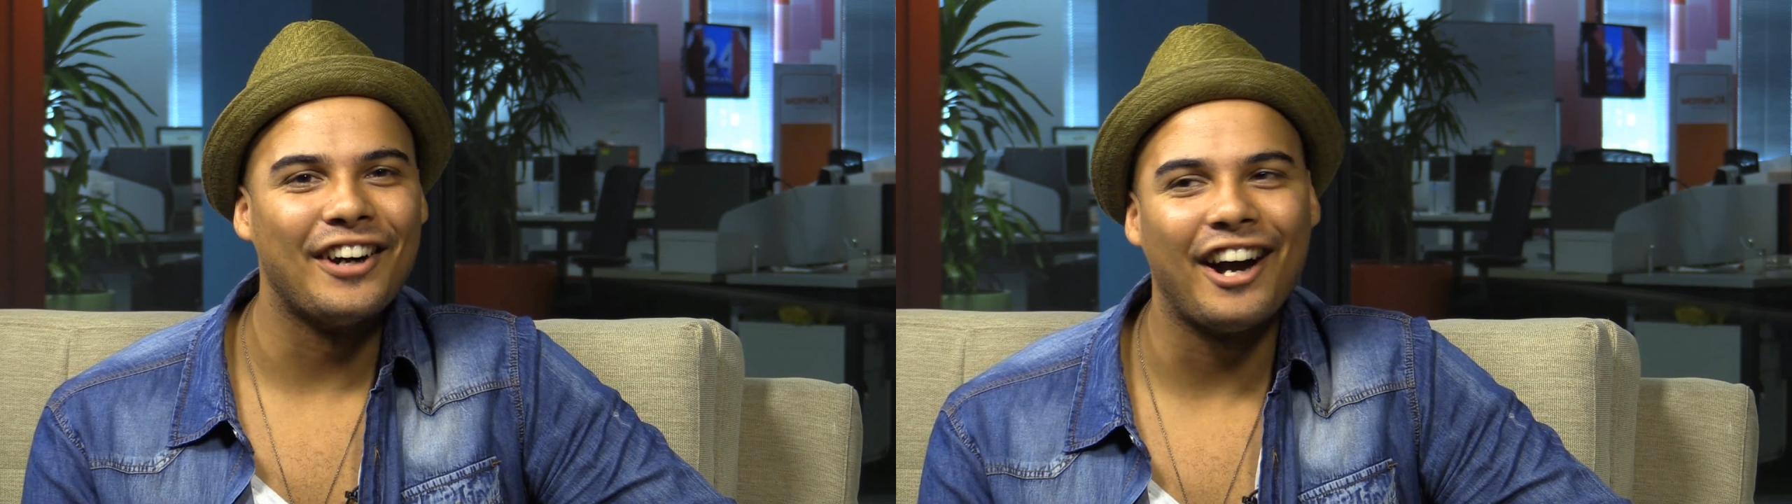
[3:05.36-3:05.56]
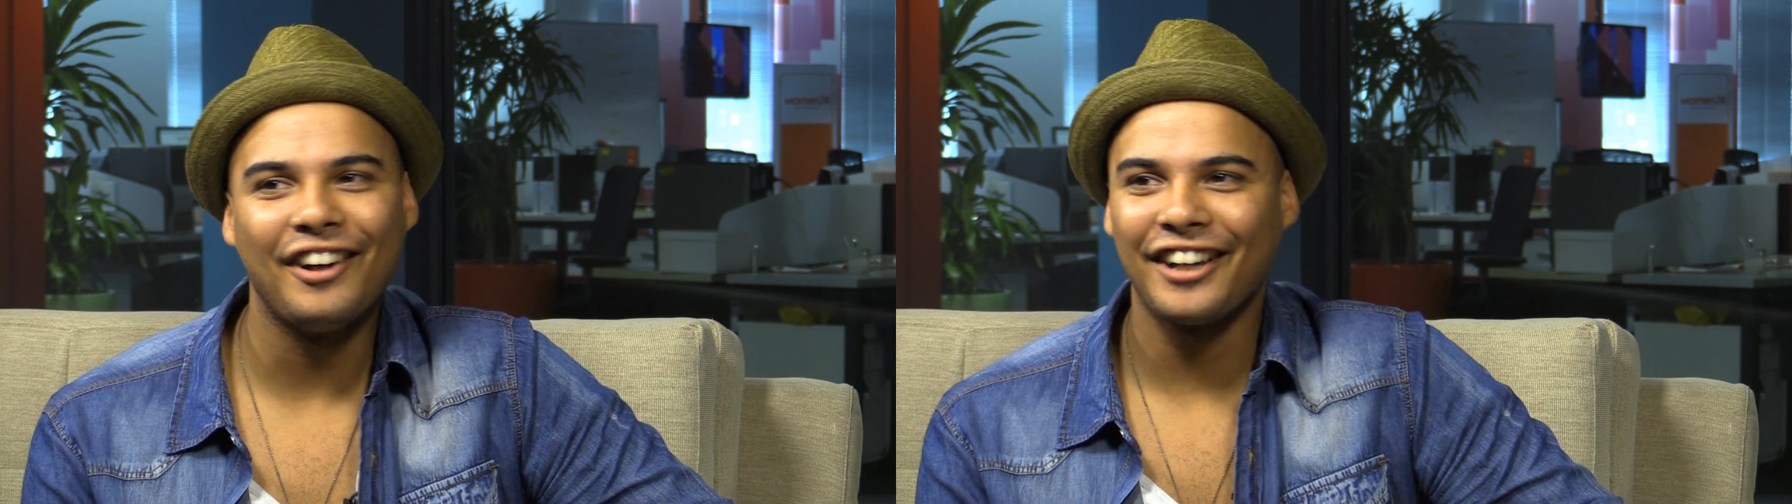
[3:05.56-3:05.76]

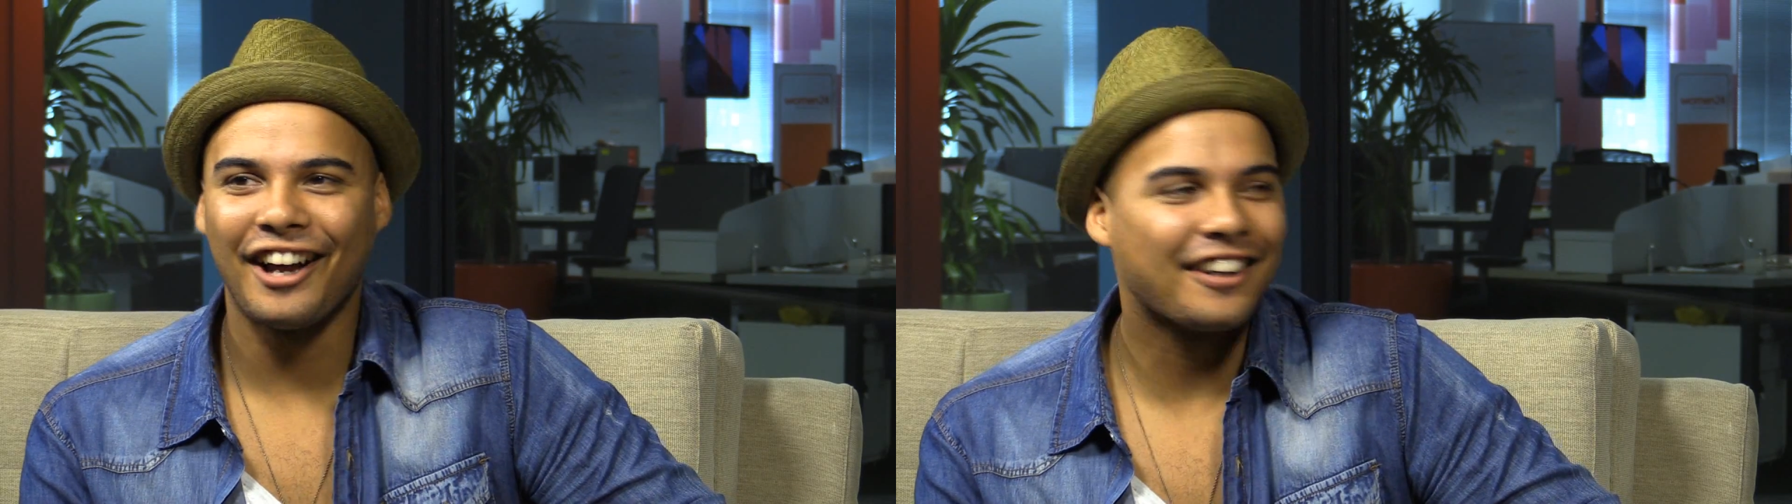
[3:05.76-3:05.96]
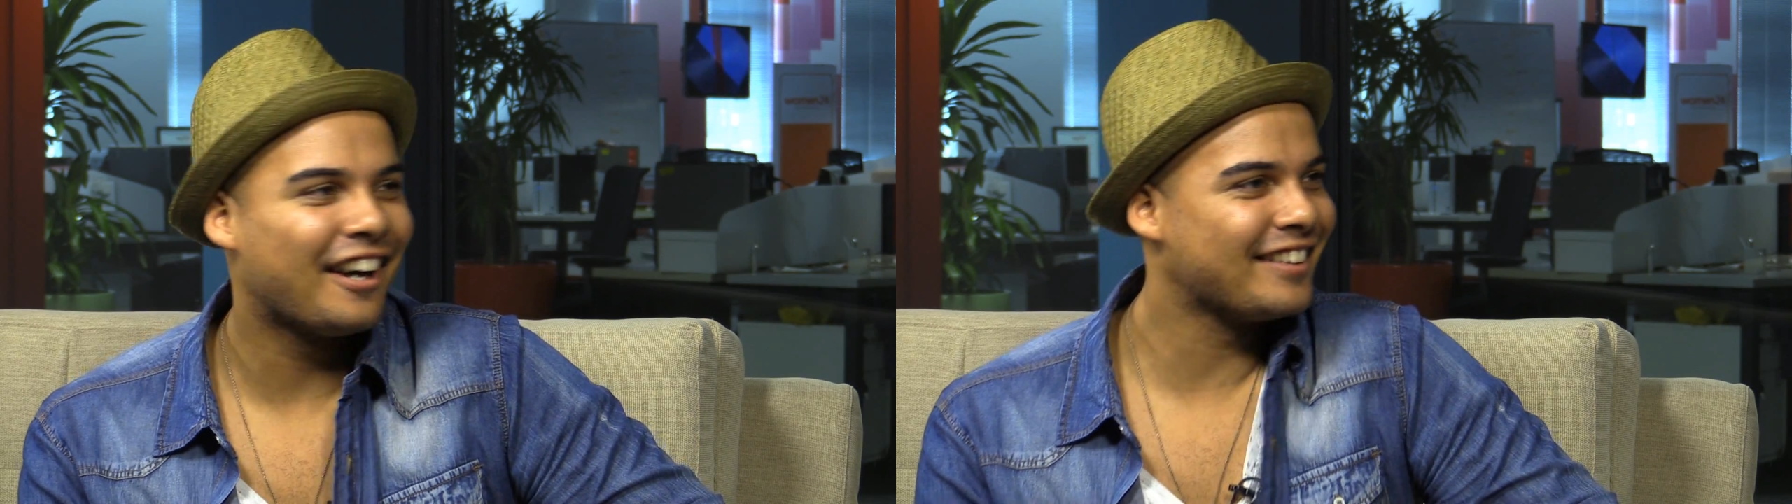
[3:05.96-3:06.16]
how
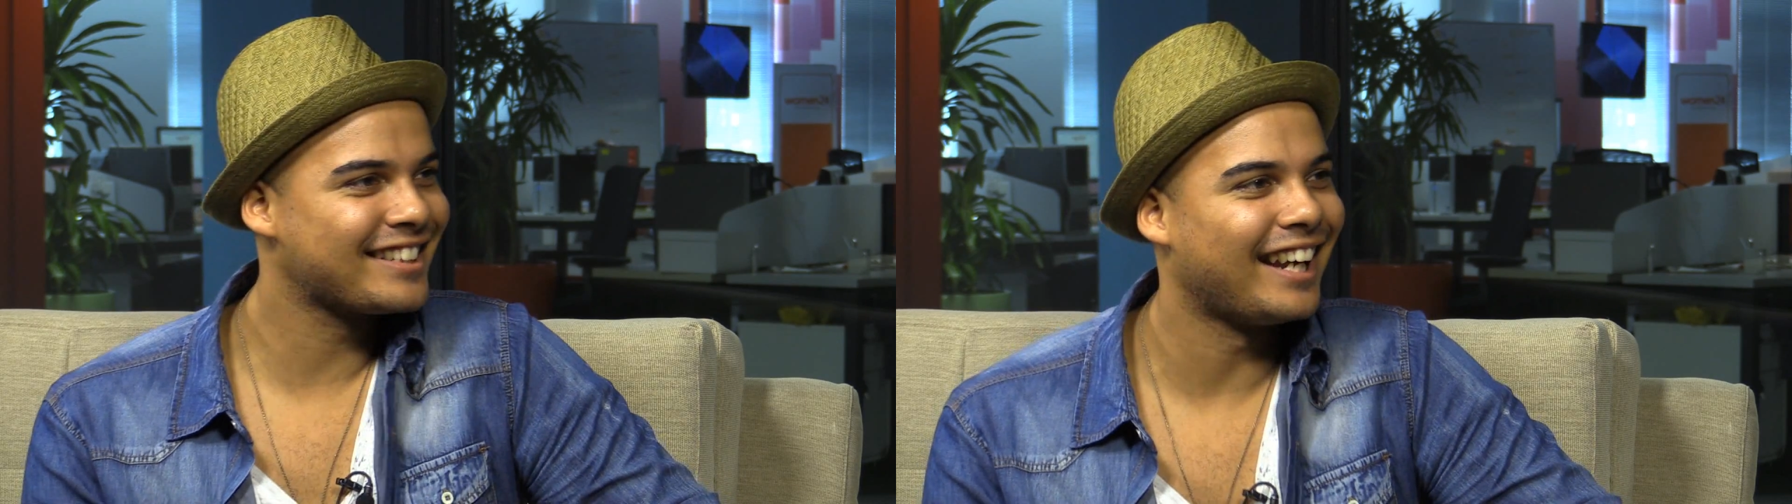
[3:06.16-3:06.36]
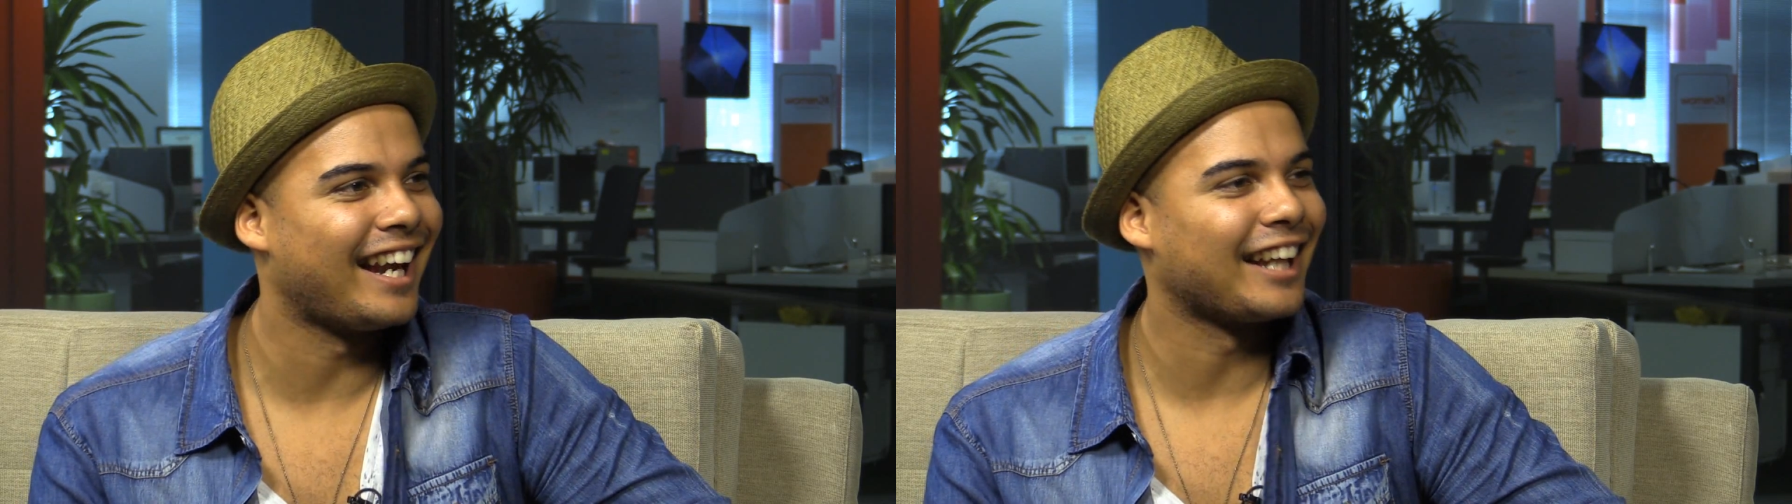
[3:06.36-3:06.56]
else
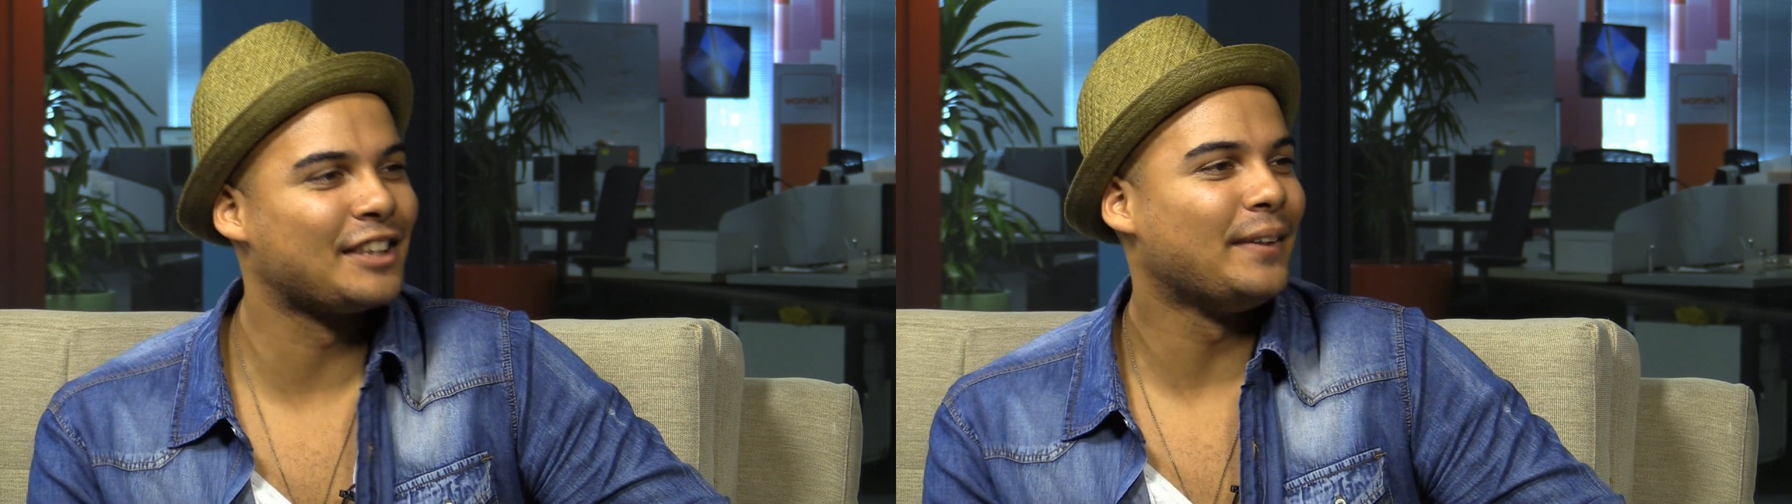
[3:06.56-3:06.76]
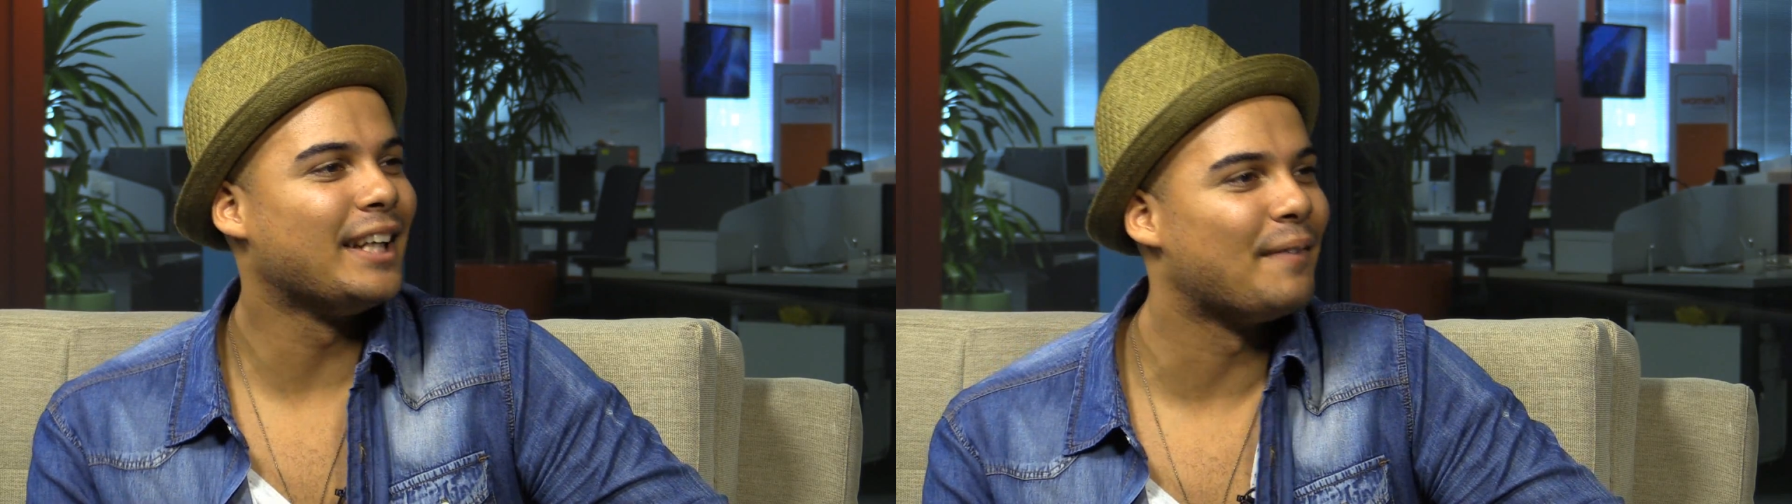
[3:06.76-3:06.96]
can I like
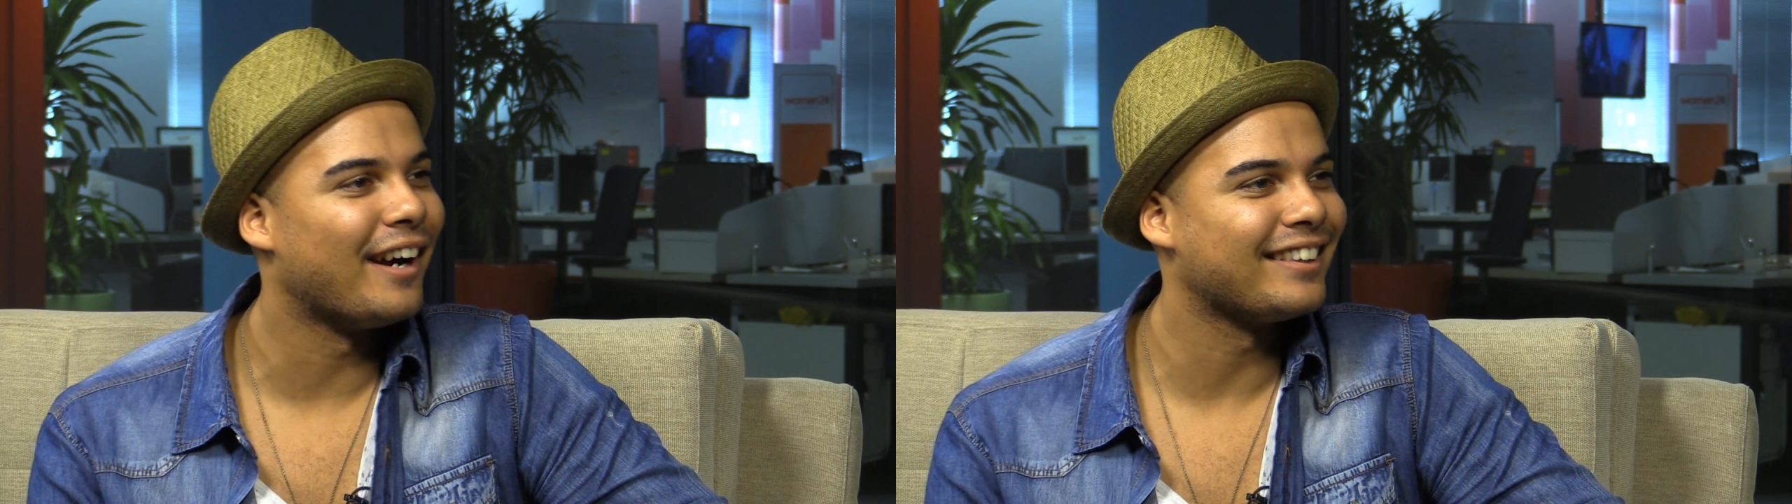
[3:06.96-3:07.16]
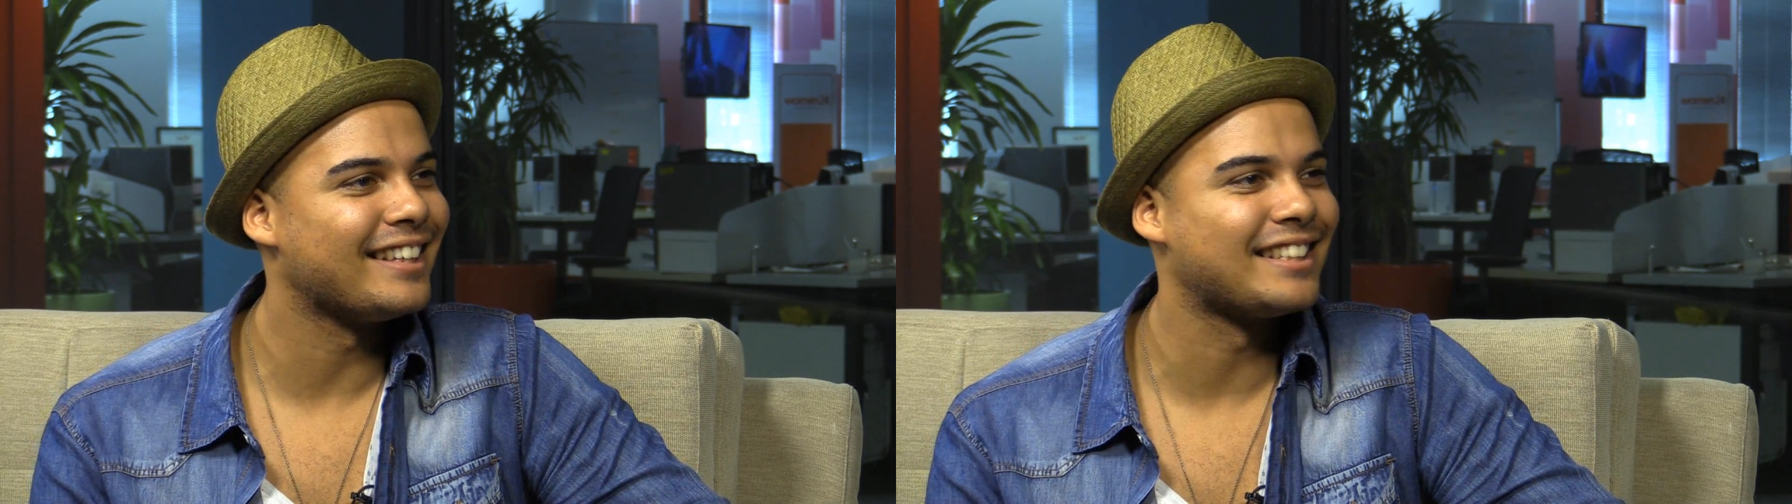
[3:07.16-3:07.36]
tweet about this?